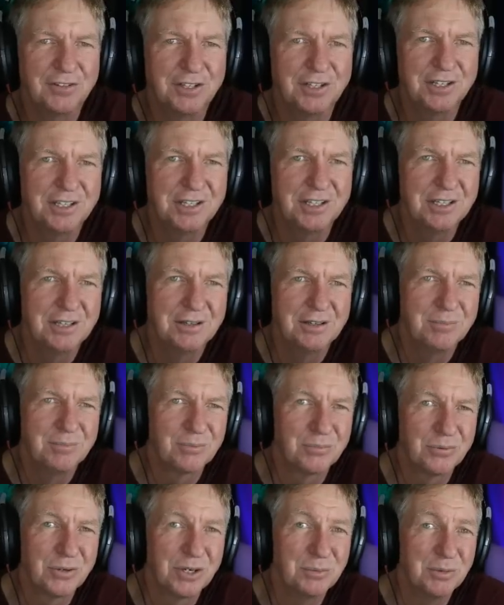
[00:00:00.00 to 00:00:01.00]
You need
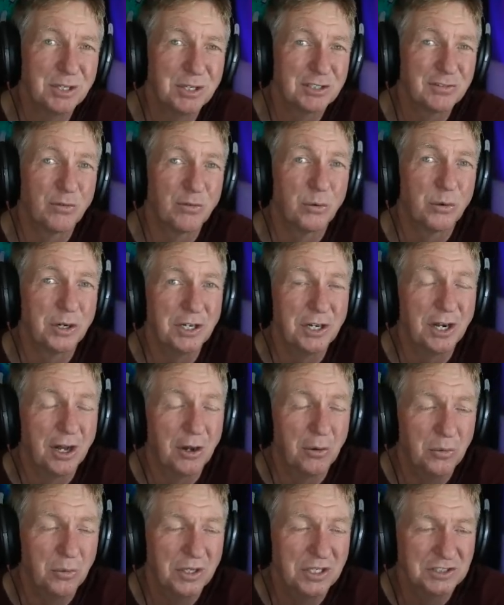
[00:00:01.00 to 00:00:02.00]
pretty much 40
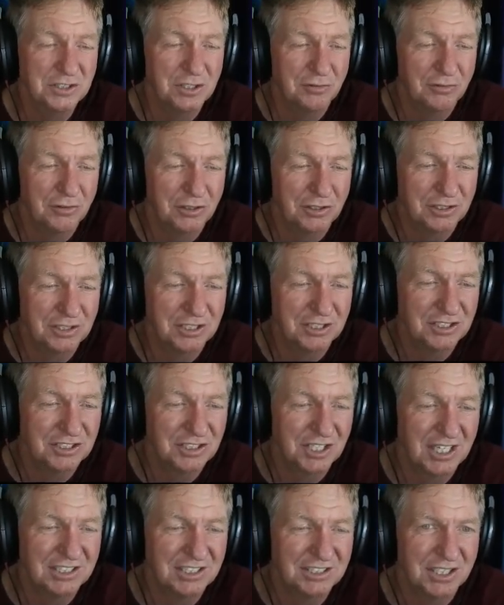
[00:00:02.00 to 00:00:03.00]
knot winds over a good
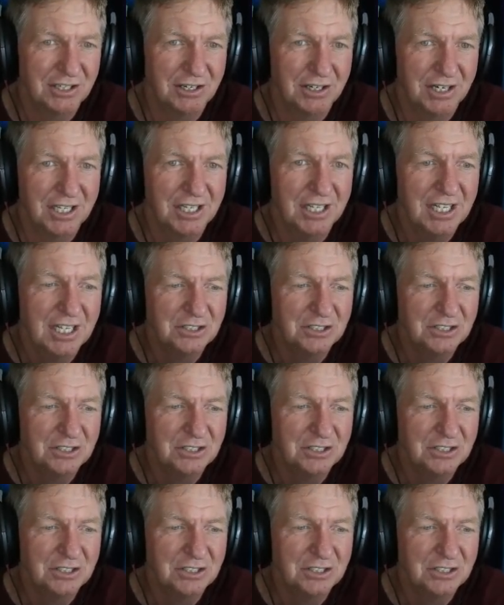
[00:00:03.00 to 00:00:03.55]
size area.